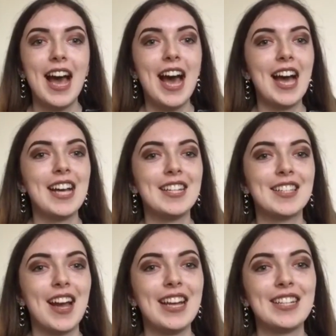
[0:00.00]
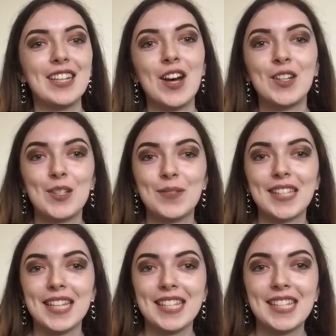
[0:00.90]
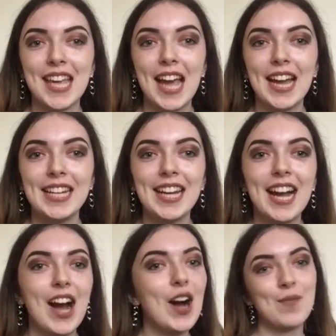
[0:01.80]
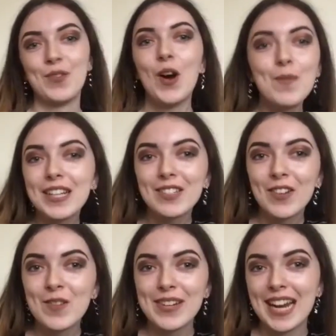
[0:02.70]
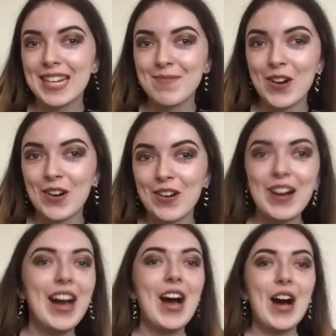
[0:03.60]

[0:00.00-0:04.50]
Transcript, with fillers: and I can 100% say I'm not emetophobic anymore,